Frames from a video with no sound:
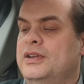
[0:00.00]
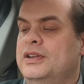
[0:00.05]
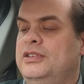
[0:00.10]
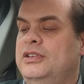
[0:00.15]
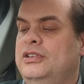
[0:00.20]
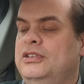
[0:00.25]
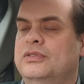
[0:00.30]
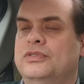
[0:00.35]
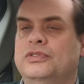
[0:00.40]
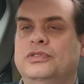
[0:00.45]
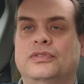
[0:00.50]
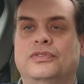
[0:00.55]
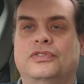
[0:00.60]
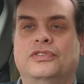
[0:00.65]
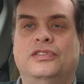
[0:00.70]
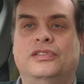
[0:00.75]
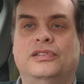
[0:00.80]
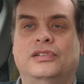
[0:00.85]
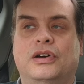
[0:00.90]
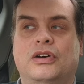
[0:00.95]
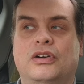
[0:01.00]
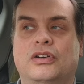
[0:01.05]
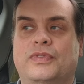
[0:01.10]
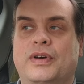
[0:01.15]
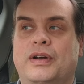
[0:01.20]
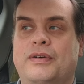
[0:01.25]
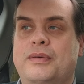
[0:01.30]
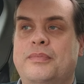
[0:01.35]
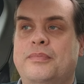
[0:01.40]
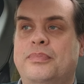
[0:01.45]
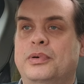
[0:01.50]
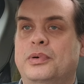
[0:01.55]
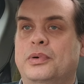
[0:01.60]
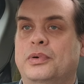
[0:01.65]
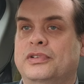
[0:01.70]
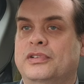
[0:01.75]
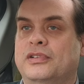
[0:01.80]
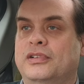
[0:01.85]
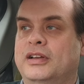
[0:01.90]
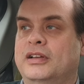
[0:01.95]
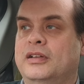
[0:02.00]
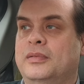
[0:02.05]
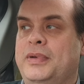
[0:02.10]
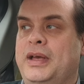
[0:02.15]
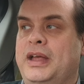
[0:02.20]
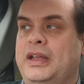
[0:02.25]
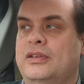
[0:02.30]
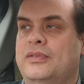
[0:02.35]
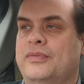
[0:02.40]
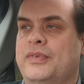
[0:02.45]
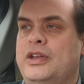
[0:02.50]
They seem to have sort of slowed their imports a little bit,